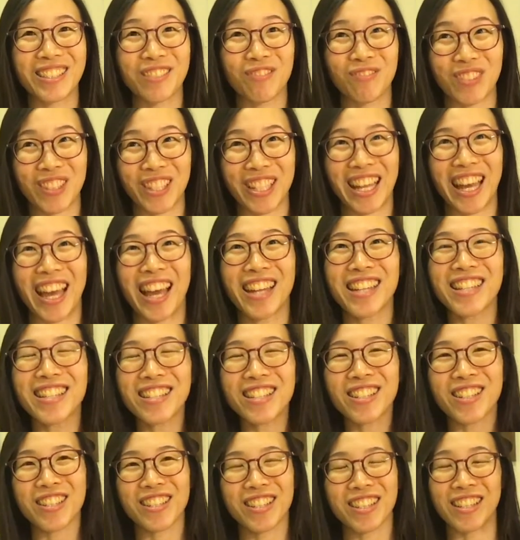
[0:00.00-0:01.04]
planned,
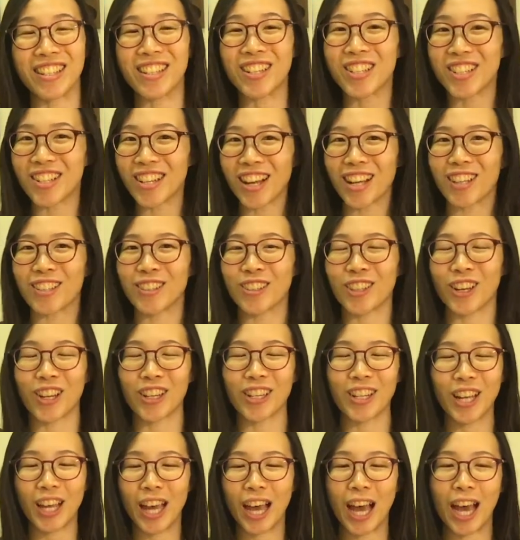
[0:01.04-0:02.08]
because initially I thought